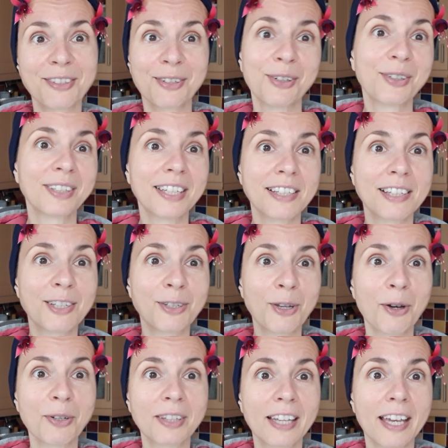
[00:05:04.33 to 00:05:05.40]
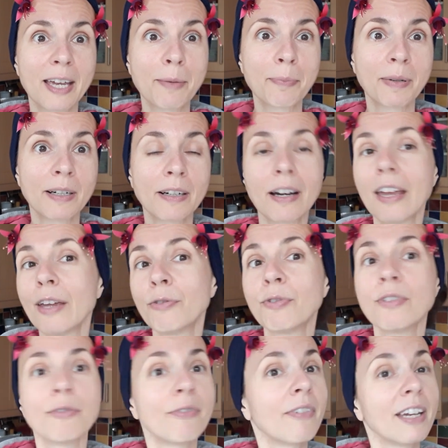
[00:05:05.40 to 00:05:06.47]
So this is your tip.
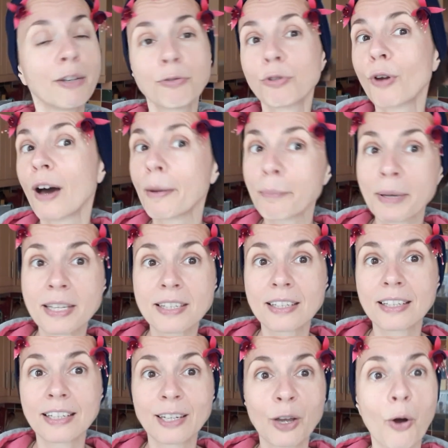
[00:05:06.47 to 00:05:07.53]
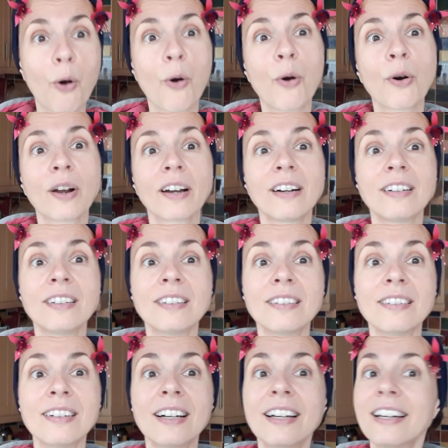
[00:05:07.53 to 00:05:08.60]
If you are busy
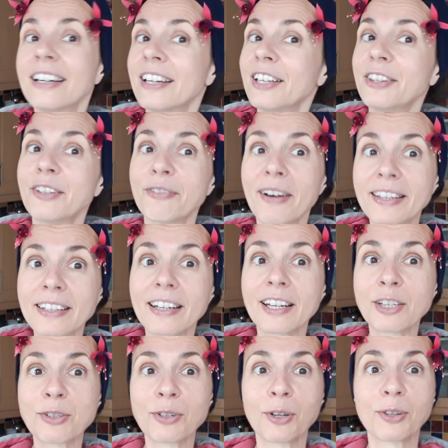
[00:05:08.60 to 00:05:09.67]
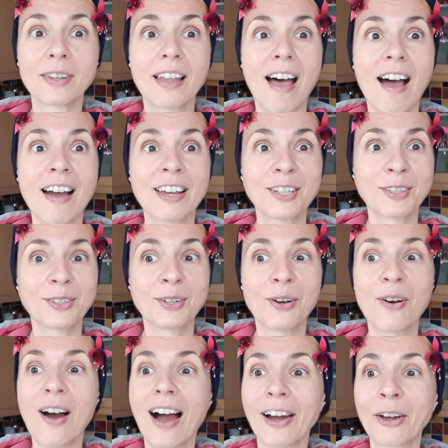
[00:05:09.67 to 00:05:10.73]
or the weather it's not nice,
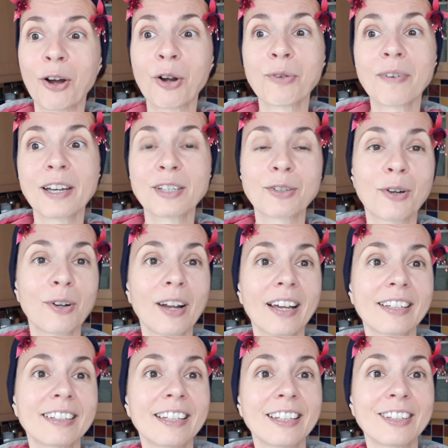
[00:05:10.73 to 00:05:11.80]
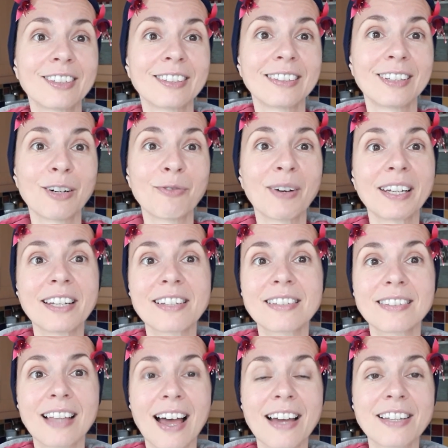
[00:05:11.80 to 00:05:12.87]
so I always collect it when it's
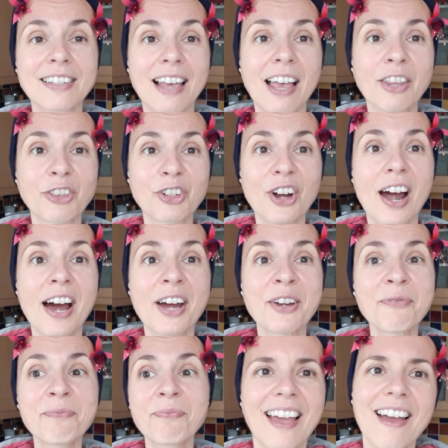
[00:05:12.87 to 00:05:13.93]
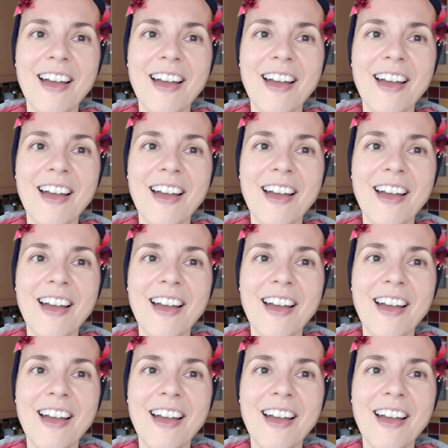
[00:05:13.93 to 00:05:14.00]
nice and dry.